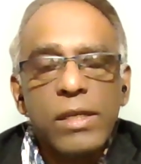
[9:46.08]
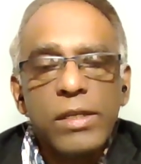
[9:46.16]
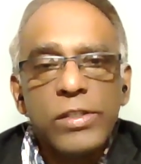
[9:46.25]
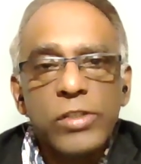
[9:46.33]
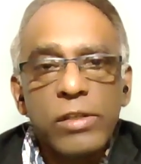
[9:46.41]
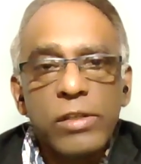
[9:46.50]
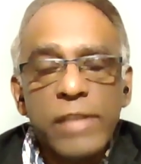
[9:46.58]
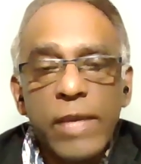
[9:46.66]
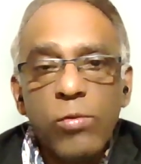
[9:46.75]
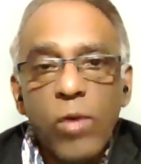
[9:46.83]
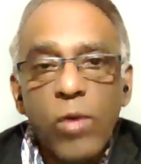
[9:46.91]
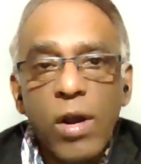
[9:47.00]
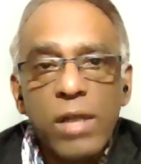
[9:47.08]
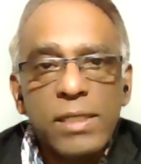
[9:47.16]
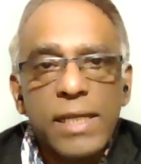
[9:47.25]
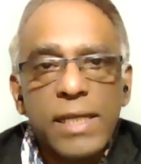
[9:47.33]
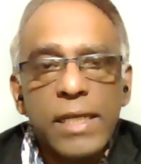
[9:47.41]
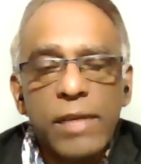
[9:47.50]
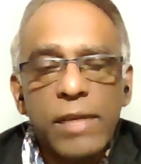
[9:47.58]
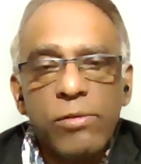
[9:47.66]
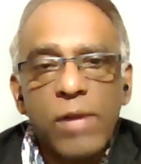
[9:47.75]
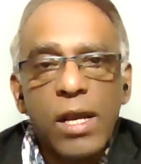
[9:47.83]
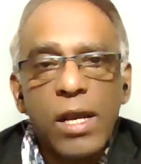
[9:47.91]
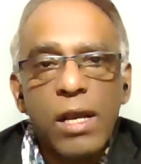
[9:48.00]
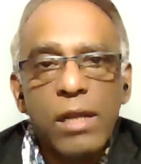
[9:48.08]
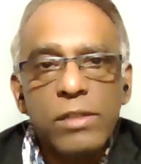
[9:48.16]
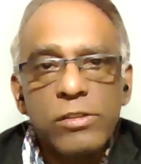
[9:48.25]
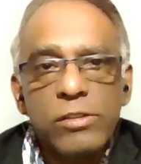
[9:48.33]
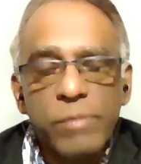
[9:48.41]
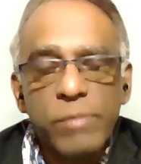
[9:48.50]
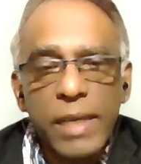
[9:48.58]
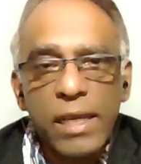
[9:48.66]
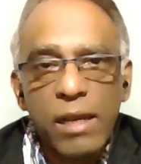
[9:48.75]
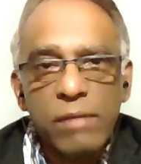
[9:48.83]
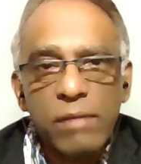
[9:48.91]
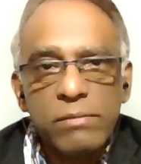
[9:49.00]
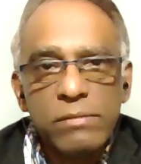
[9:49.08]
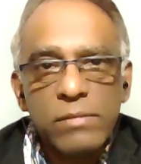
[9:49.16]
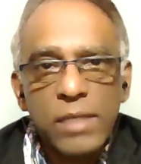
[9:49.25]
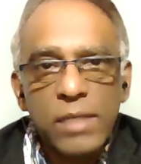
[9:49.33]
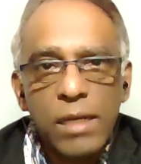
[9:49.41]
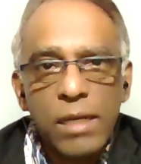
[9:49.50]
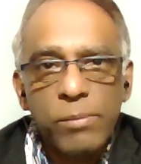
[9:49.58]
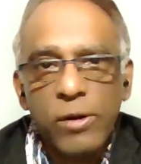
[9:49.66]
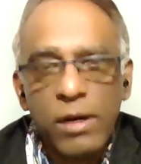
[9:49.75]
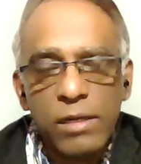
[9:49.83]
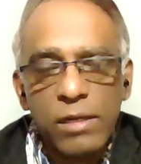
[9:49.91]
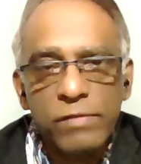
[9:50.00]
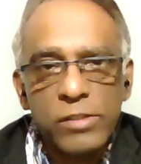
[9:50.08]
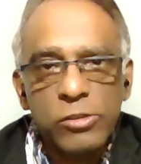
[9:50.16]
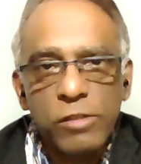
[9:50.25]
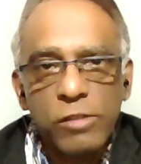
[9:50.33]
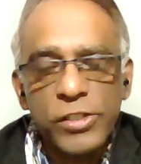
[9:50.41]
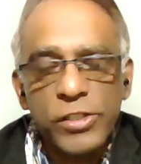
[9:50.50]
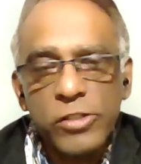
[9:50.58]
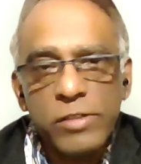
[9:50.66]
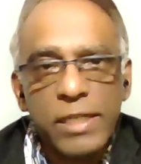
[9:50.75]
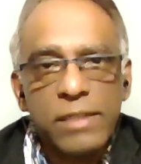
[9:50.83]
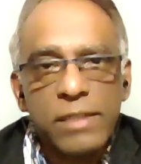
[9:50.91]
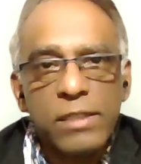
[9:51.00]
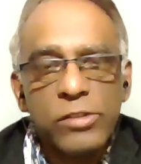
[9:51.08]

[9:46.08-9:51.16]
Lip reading: So they wanted Iran to become a part of the Soviet Union,